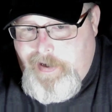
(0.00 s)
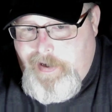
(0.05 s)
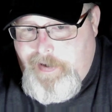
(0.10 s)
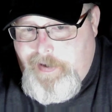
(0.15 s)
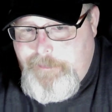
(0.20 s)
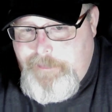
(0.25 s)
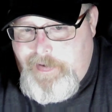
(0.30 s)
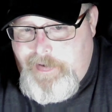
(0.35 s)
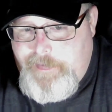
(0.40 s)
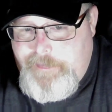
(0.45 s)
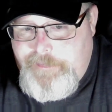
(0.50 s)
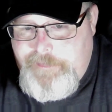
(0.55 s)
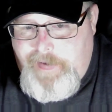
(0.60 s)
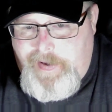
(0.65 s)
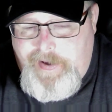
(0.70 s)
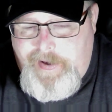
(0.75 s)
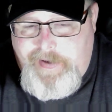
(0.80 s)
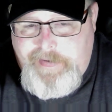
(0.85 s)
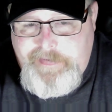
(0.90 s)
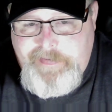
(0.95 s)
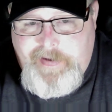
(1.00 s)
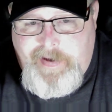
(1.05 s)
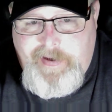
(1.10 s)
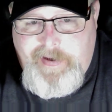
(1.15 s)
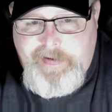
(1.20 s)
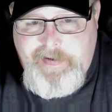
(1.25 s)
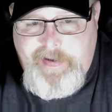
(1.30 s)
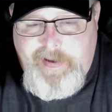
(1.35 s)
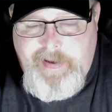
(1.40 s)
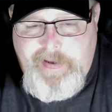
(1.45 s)
Matter of fact, I
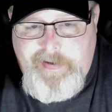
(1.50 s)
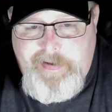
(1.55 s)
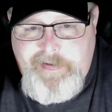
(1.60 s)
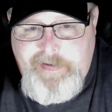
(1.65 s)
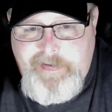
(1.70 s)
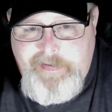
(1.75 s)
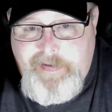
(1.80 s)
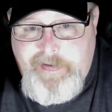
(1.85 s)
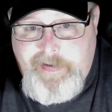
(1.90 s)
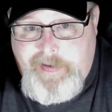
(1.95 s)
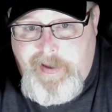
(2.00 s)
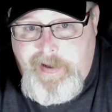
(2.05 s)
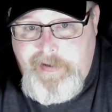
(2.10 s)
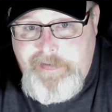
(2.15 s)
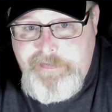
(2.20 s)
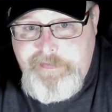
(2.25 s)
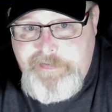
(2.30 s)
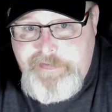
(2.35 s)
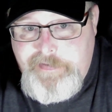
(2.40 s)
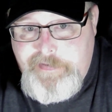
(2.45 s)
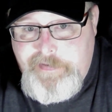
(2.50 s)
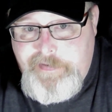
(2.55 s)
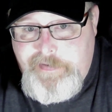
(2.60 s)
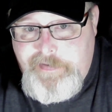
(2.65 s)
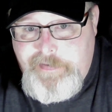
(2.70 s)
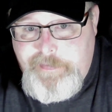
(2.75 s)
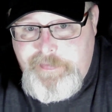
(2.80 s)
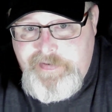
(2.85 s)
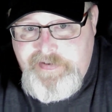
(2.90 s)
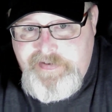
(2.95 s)
had the counselor
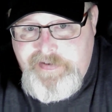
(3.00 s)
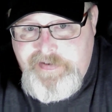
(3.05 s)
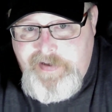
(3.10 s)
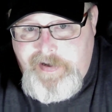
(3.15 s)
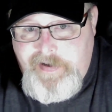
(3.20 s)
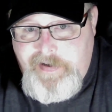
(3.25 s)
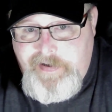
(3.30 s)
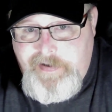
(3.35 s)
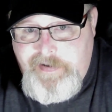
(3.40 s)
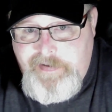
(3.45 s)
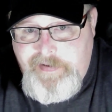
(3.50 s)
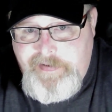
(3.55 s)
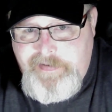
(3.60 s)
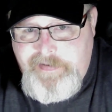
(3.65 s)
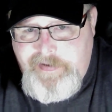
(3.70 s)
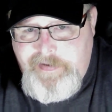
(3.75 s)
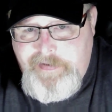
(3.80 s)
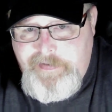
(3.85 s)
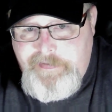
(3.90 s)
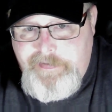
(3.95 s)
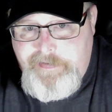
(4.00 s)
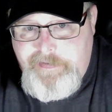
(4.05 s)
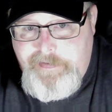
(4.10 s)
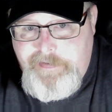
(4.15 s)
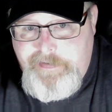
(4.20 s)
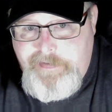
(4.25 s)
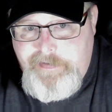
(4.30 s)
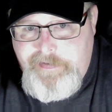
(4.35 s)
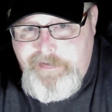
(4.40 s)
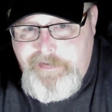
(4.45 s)
was there, the
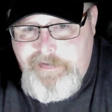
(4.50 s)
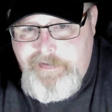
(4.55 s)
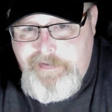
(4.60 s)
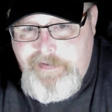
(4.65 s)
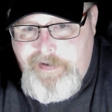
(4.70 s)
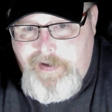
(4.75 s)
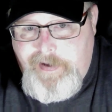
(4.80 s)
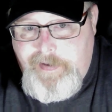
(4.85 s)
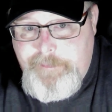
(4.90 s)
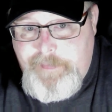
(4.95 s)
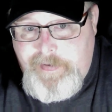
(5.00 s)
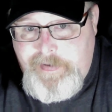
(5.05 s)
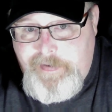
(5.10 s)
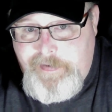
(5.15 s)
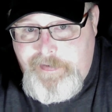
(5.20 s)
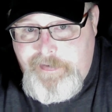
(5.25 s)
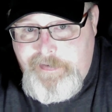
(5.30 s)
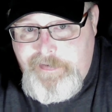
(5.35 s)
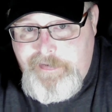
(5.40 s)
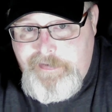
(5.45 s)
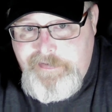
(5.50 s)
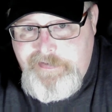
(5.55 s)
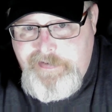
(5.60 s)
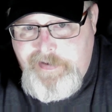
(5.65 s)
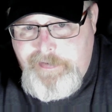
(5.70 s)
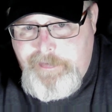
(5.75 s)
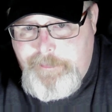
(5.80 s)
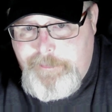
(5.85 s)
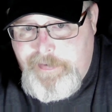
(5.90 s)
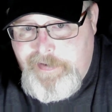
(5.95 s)
teacher, and my nurse, and
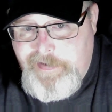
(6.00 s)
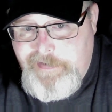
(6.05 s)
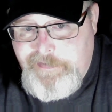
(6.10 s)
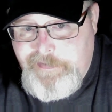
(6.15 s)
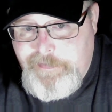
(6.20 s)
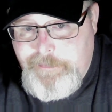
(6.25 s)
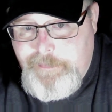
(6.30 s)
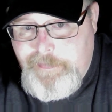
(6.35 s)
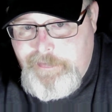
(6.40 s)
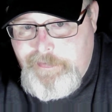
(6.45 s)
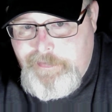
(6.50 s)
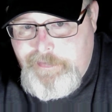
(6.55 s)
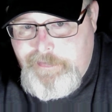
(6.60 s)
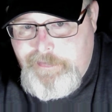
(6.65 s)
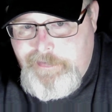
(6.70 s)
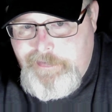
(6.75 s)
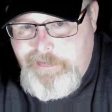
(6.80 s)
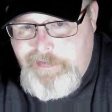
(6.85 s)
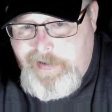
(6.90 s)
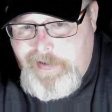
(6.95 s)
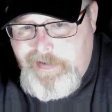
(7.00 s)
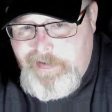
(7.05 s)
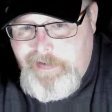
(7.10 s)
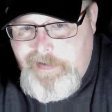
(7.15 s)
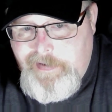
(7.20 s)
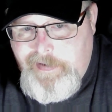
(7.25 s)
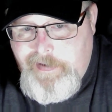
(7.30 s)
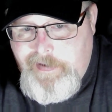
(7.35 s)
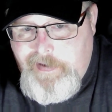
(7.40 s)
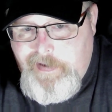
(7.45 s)
the principal,
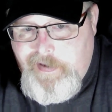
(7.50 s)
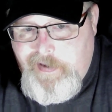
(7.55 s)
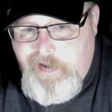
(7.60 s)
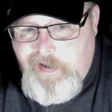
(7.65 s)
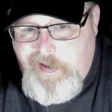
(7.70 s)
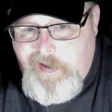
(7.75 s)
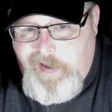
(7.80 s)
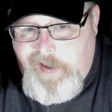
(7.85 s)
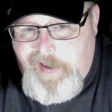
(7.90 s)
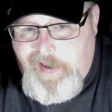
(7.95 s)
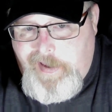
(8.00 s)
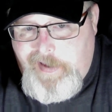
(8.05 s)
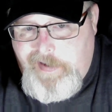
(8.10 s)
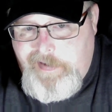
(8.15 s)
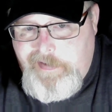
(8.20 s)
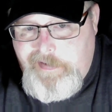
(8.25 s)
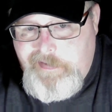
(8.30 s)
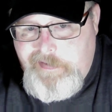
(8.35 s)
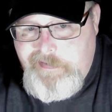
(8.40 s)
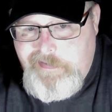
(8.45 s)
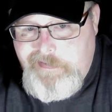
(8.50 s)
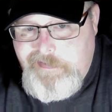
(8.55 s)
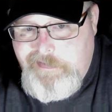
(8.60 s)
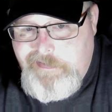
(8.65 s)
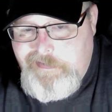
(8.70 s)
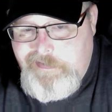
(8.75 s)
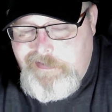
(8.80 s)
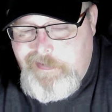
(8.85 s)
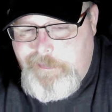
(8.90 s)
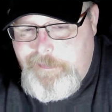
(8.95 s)
and
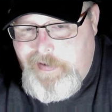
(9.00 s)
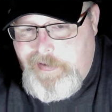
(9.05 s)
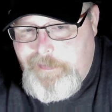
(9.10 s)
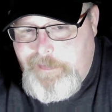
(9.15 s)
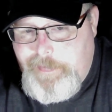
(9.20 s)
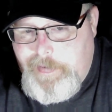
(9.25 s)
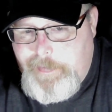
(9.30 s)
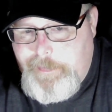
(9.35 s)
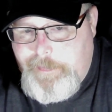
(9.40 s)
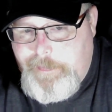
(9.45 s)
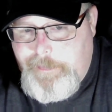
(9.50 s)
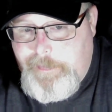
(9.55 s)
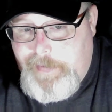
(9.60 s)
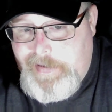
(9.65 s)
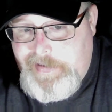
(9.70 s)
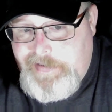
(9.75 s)
some other people, which